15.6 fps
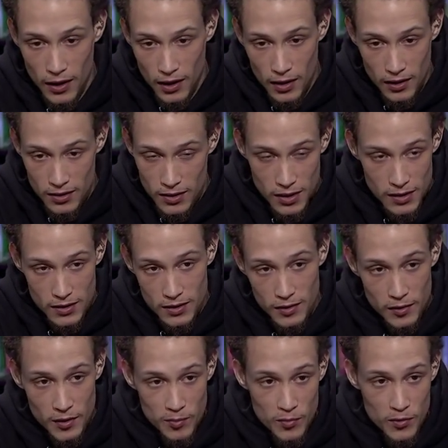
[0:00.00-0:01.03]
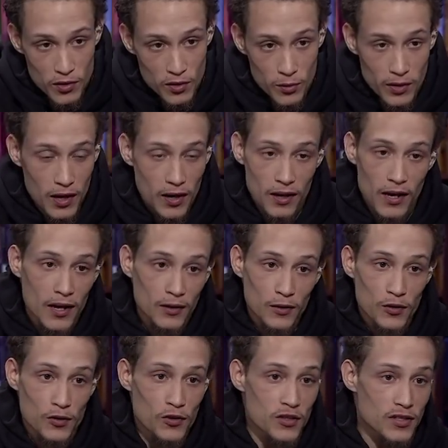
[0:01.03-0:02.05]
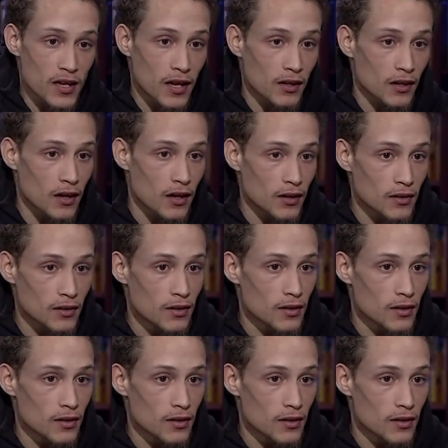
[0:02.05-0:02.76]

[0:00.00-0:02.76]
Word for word: us as in the community, we're not allowed to cross that line.